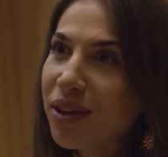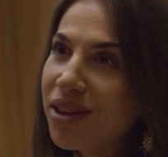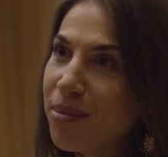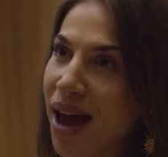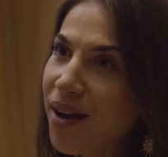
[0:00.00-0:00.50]
of
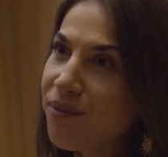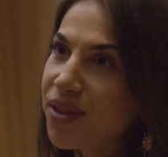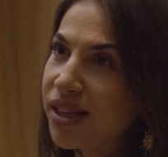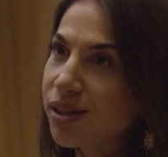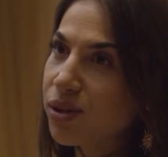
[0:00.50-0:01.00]
them have
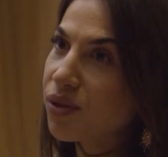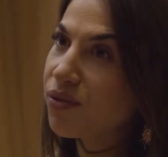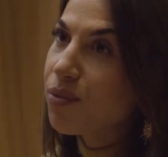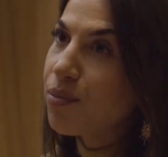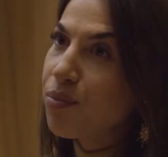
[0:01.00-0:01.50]
this sort of
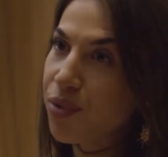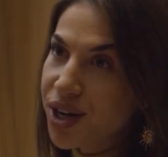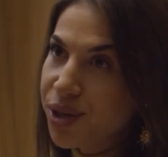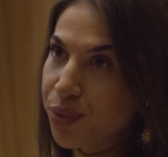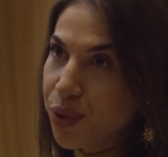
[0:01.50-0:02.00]

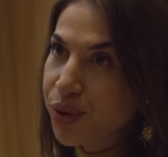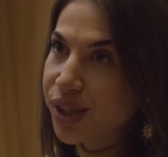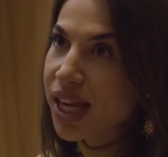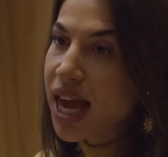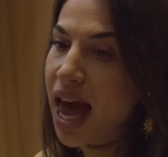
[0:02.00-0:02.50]
British
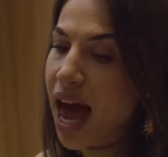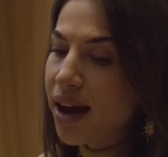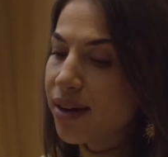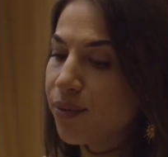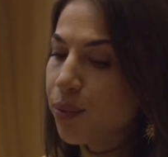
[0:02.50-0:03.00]
roots,
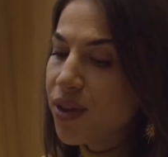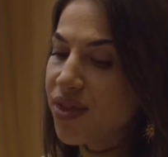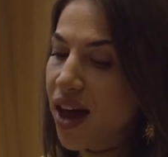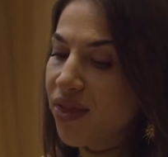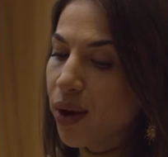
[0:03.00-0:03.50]
and with
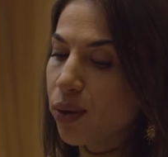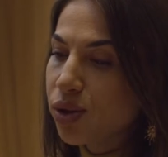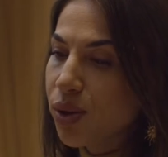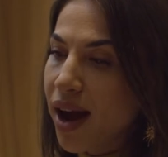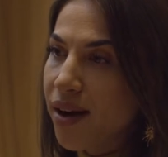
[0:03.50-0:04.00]
that they
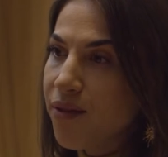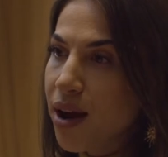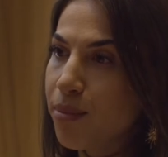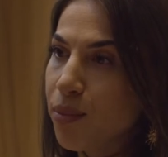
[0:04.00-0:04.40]
also have